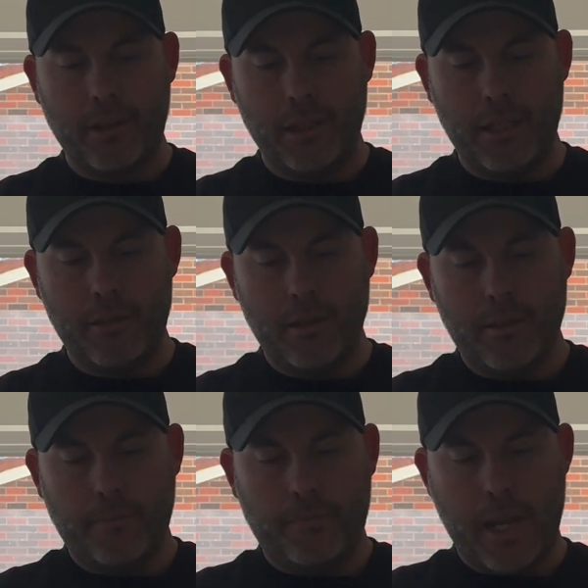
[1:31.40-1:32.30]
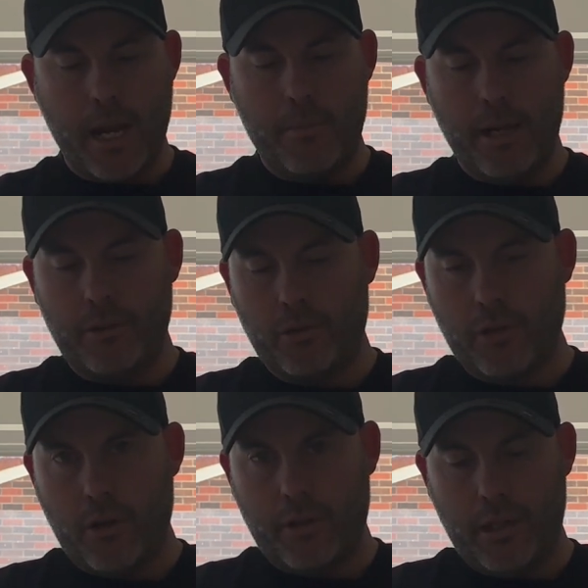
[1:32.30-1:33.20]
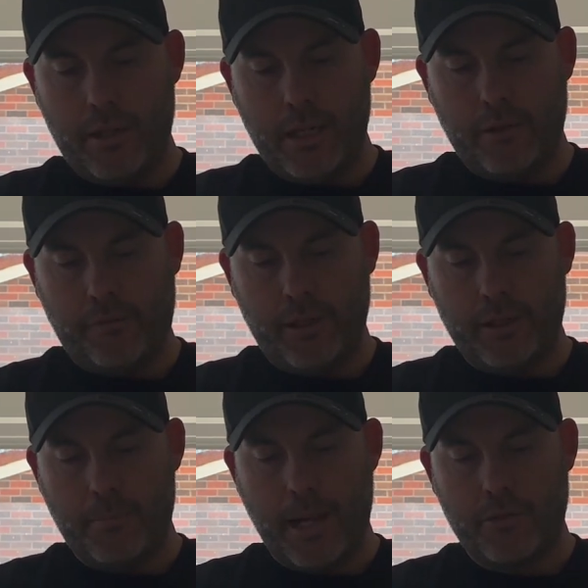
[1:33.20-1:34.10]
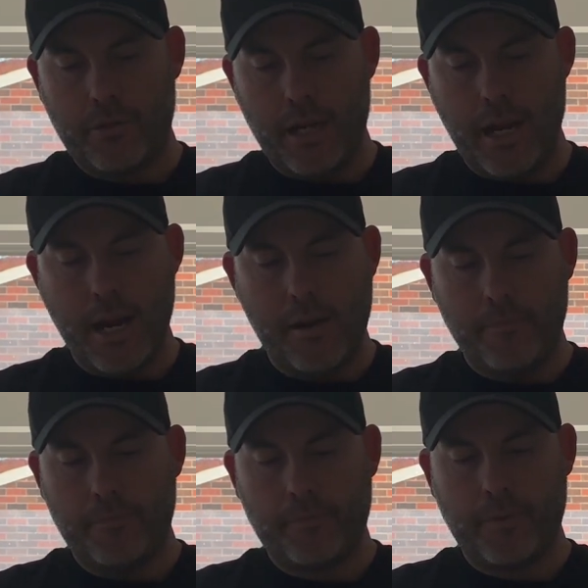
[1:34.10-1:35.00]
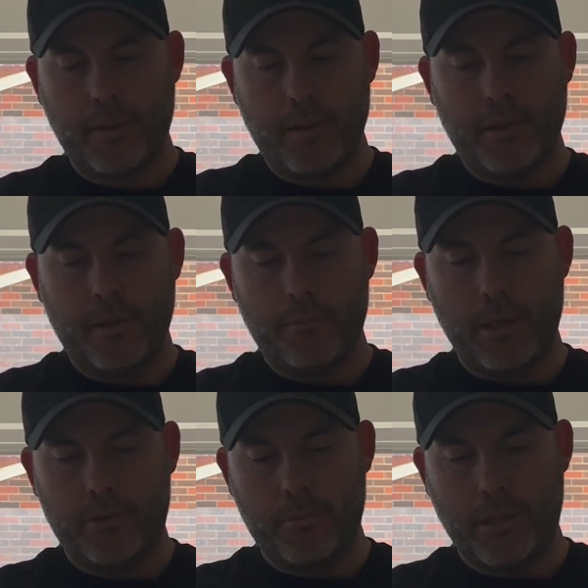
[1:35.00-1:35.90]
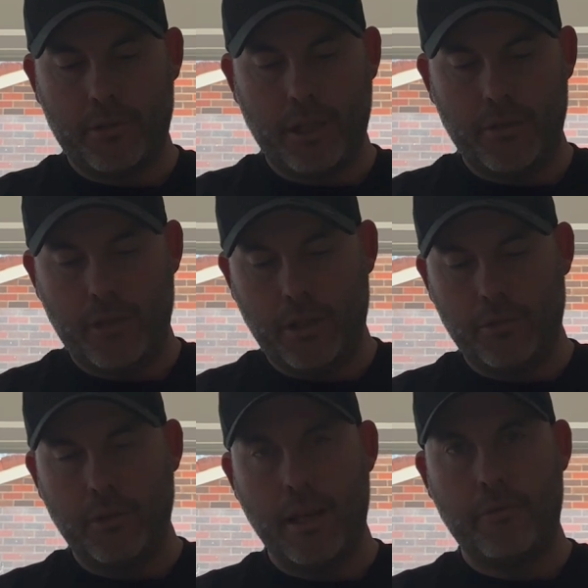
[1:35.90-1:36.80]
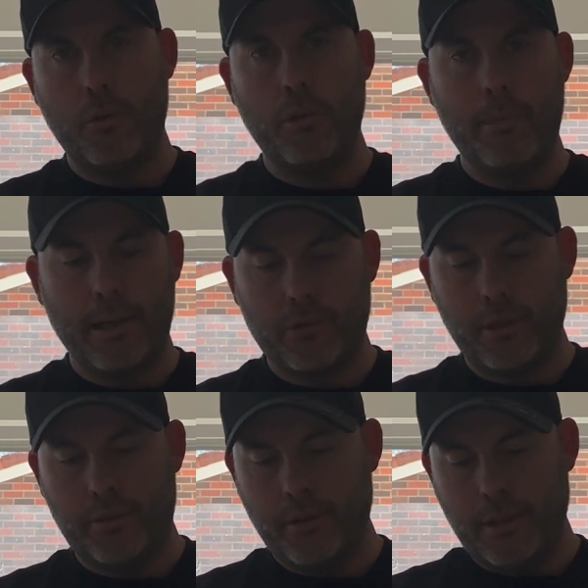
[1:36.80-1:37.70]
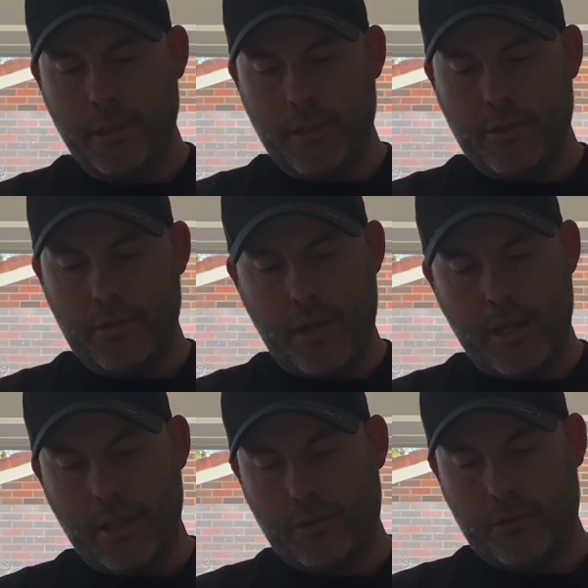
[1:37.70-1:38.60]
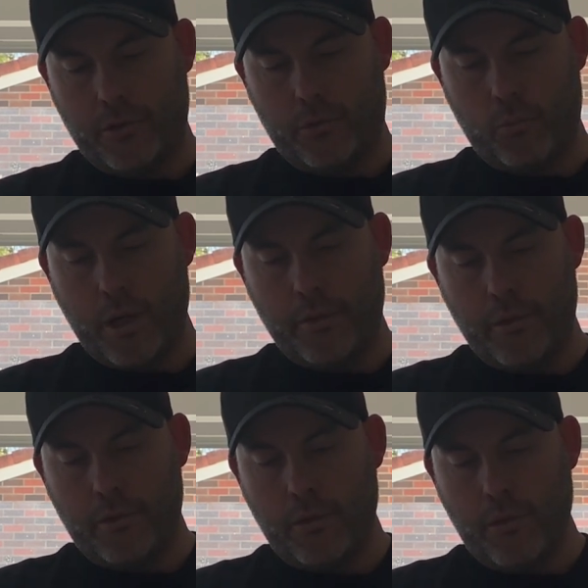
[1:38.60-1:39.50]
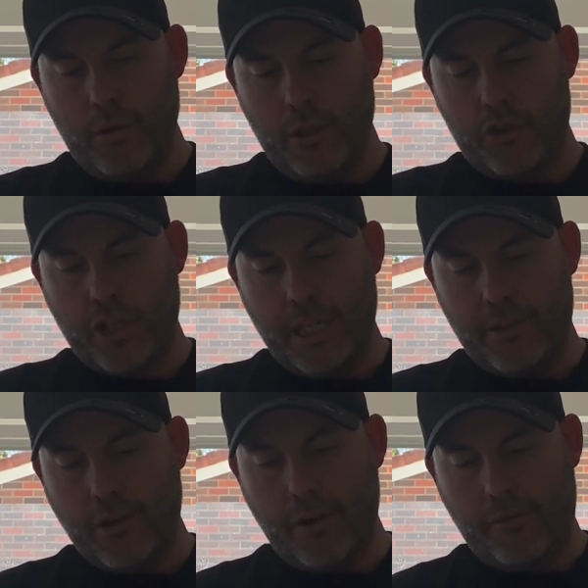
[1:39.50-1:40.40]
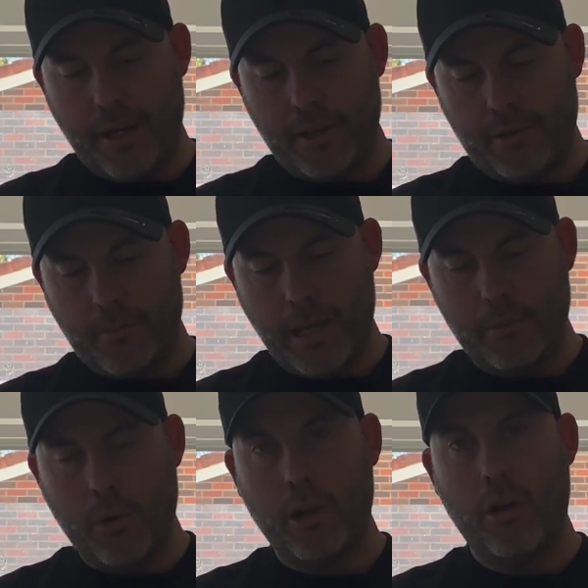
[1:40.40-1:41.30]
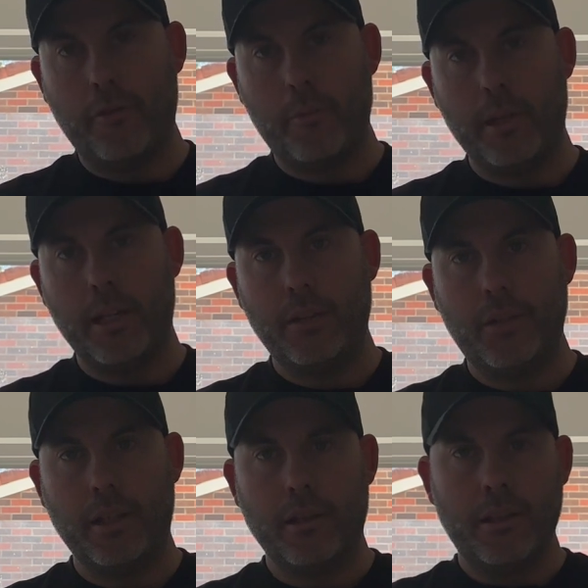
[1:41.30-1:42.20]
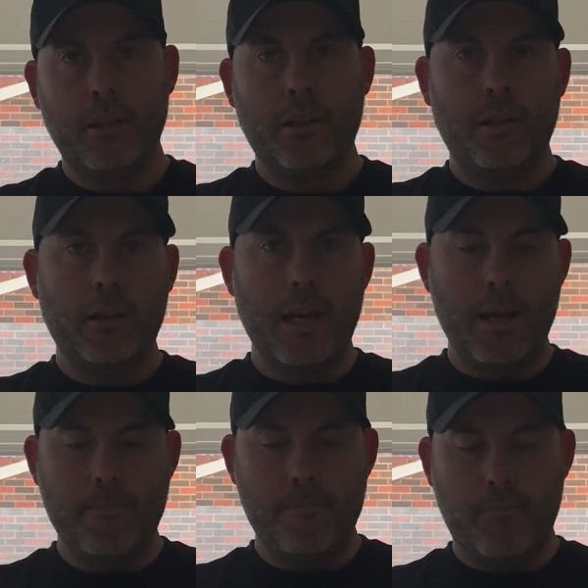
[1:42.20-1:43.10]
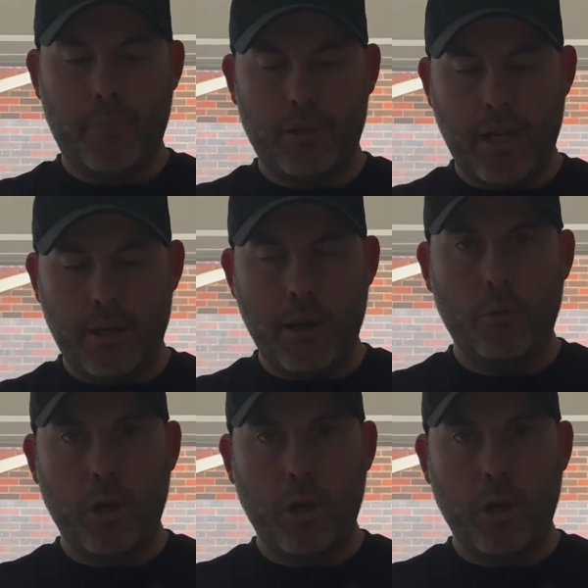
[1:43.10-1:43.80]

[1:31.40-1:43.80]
of the lid um, and just lock it in there to flick the battery out makes it much easier. You can do that for all the batteries. So yeah, that's just one cheat that I found to make my life a bit easier. Um, but yeah, now we'll